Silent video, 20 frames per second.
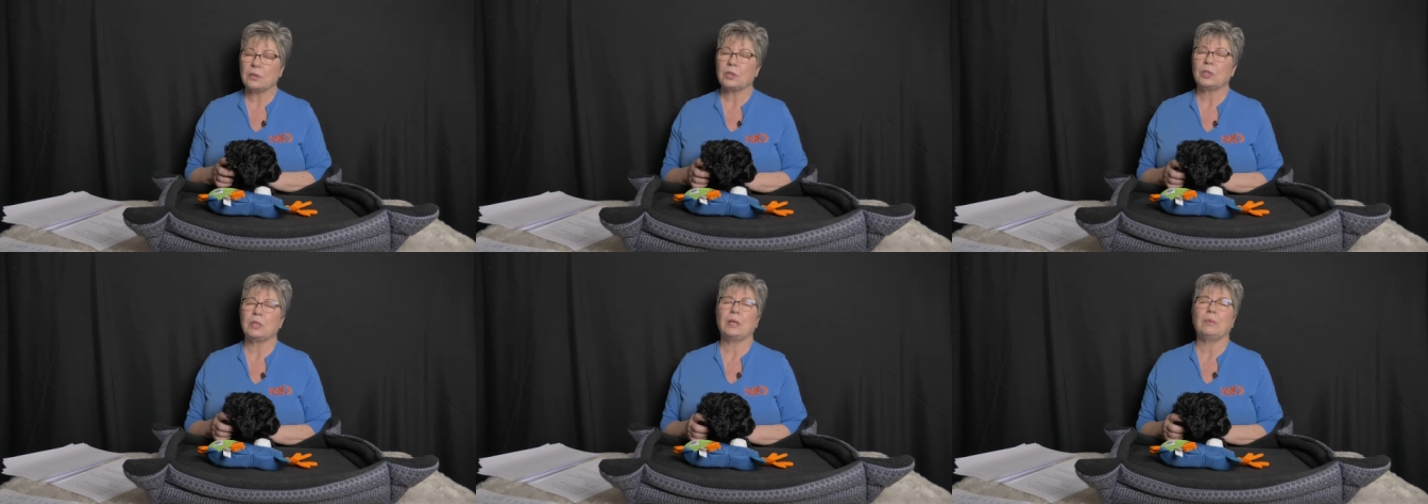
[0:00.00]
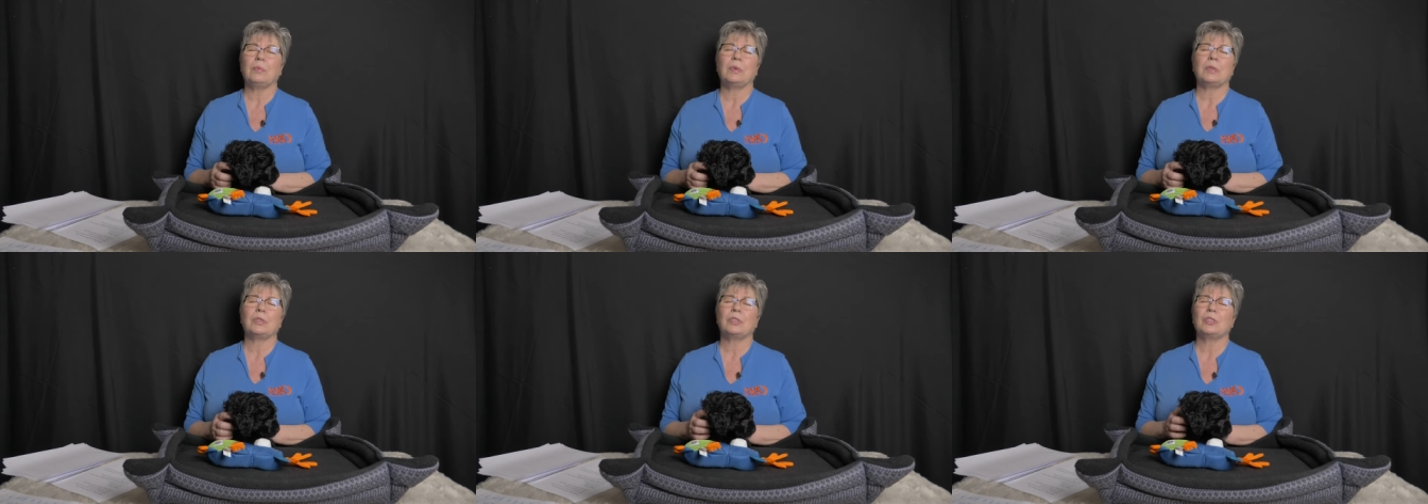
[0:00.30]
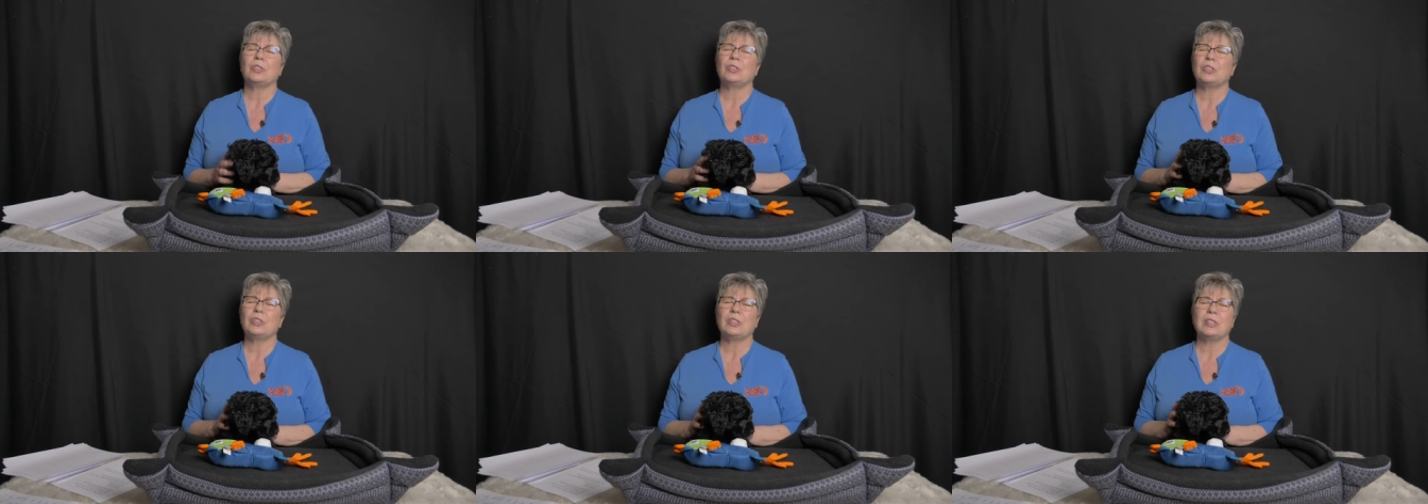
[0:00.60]
she will
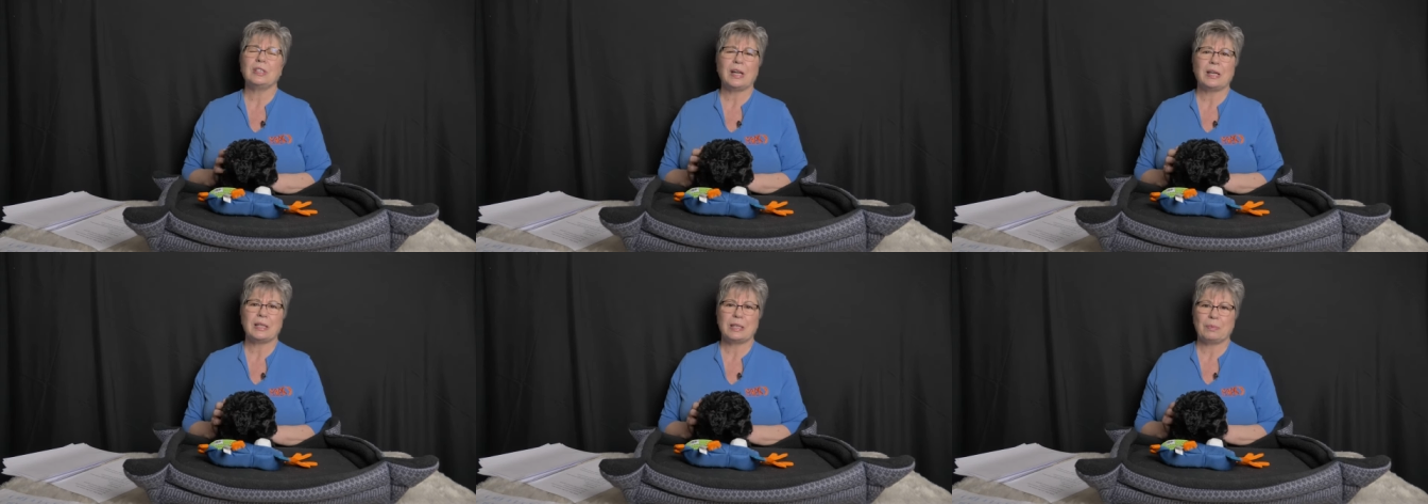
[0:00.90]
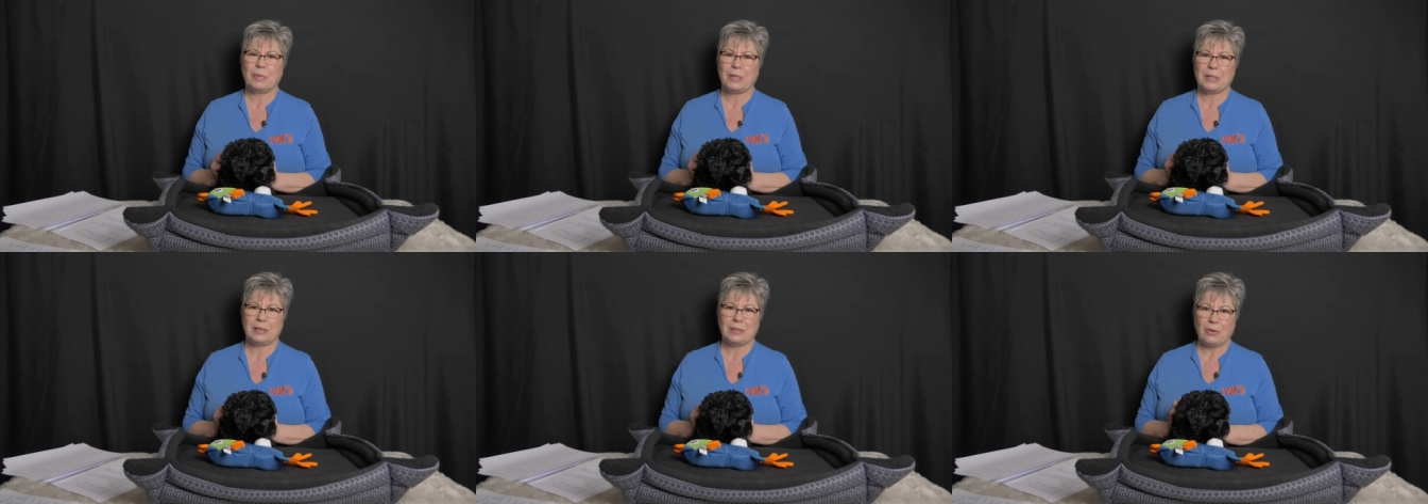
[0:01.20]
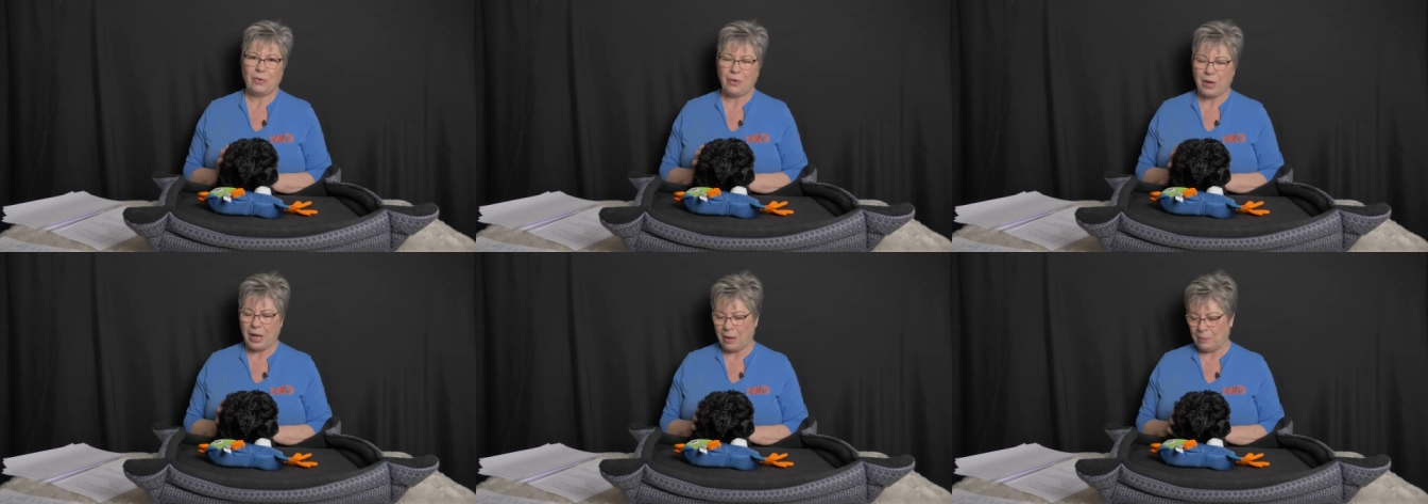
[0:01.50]
just be
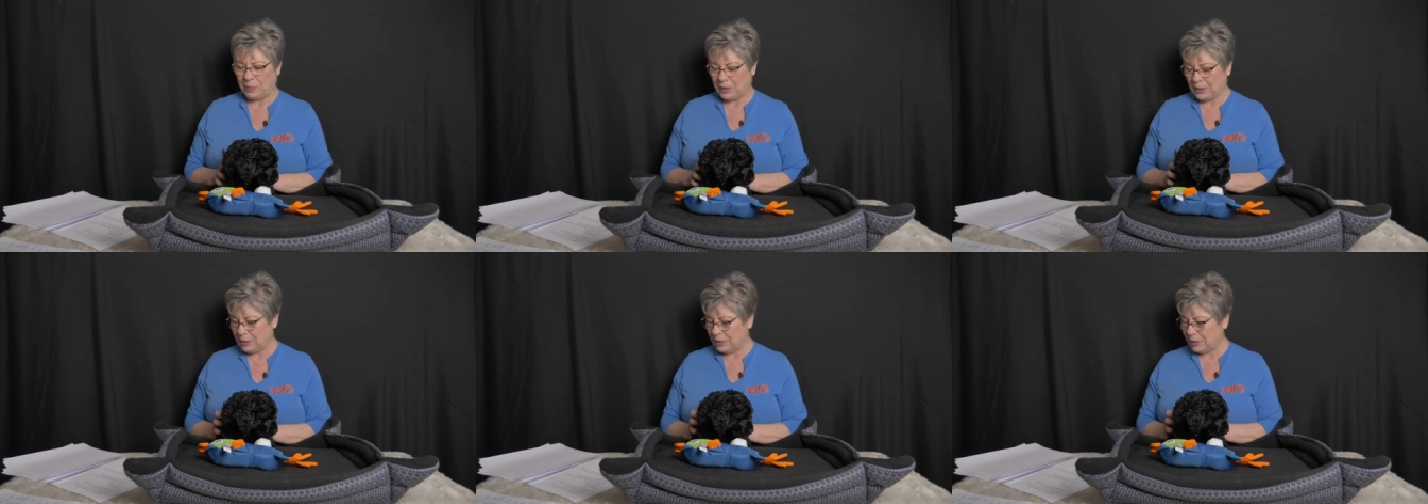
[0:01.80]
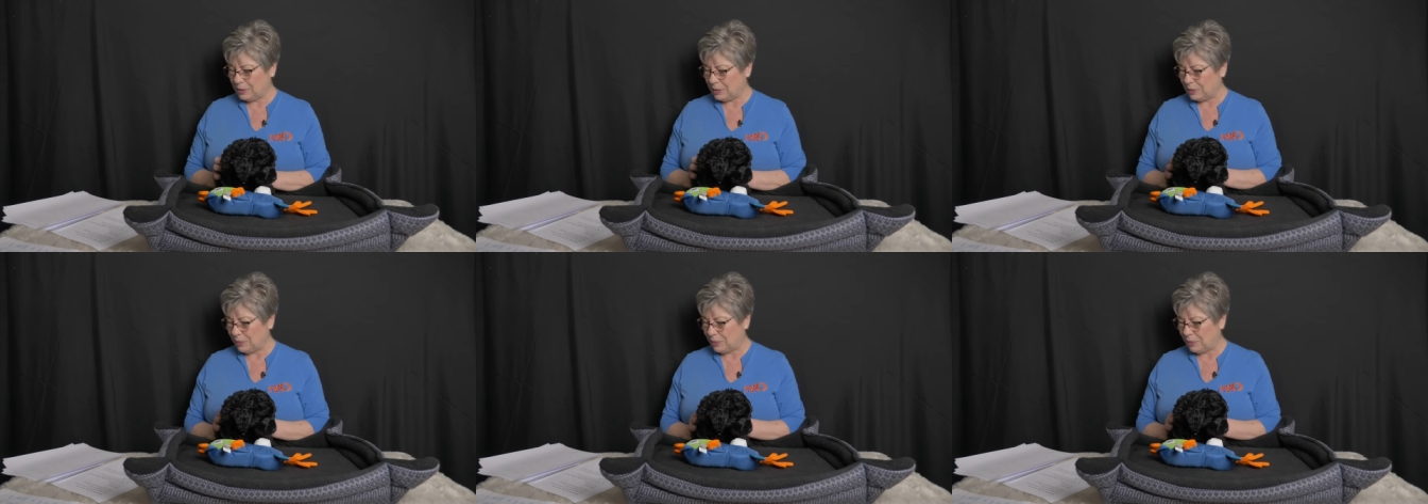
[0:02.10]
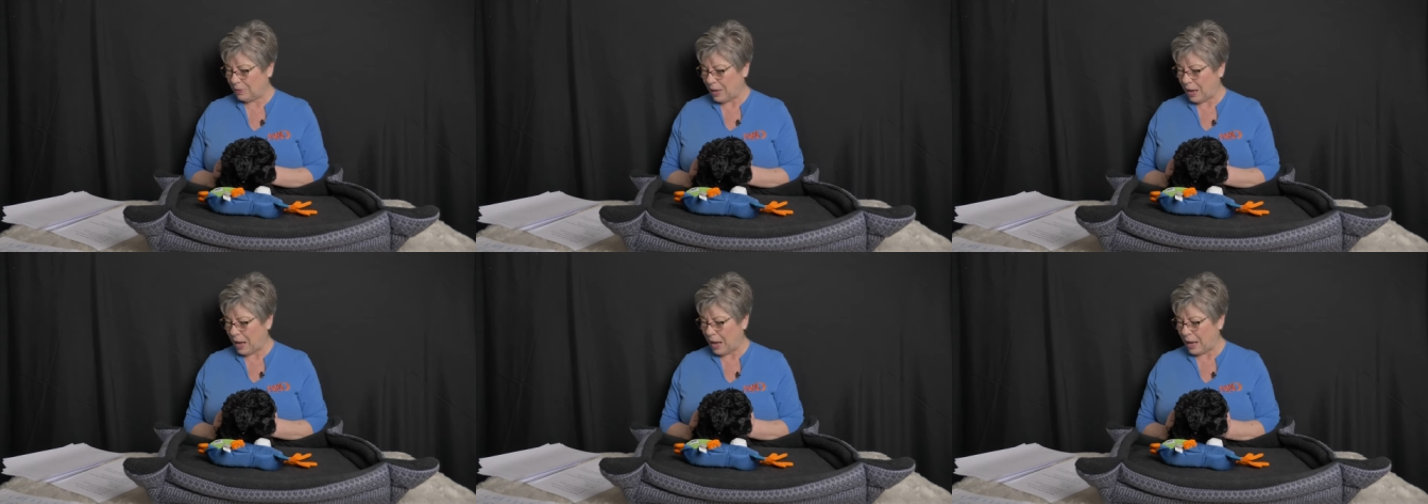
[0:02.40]
so happy to
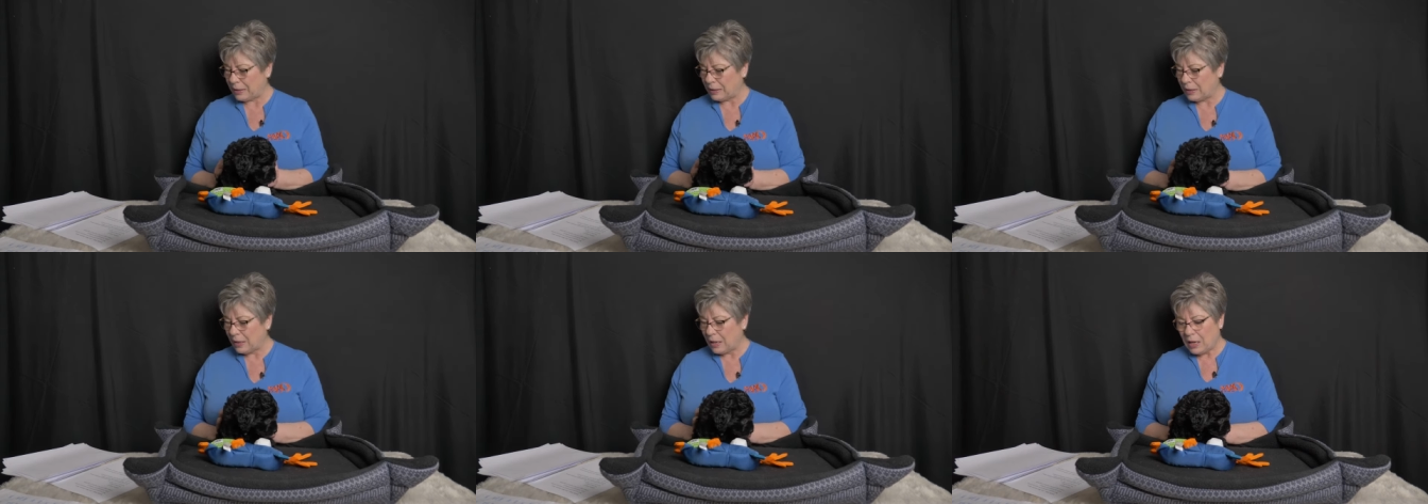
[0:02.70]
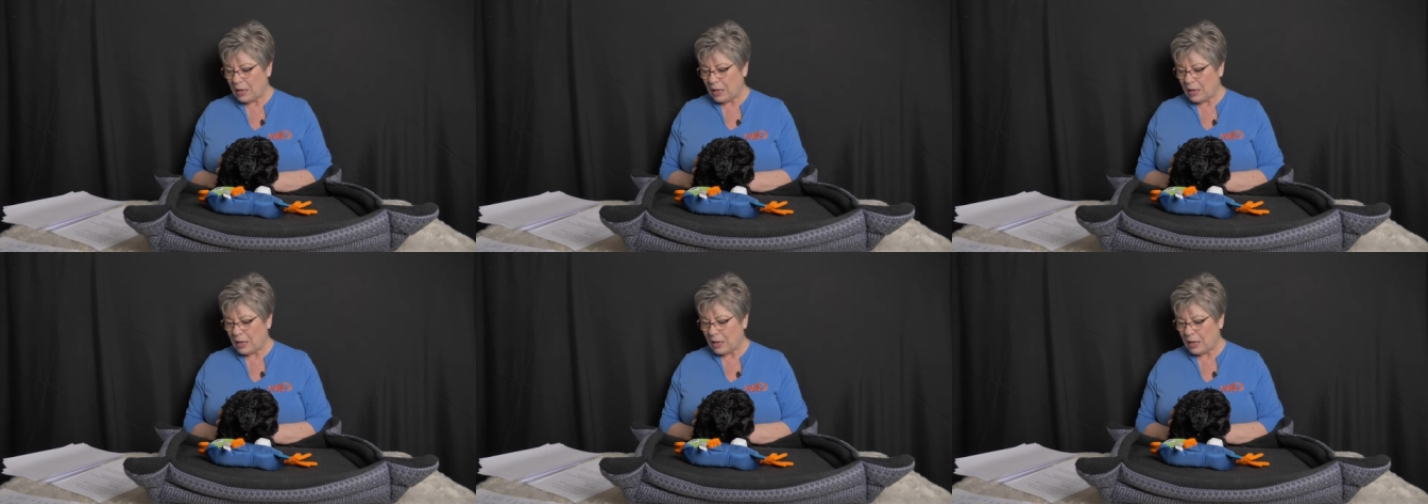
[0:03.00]
do that.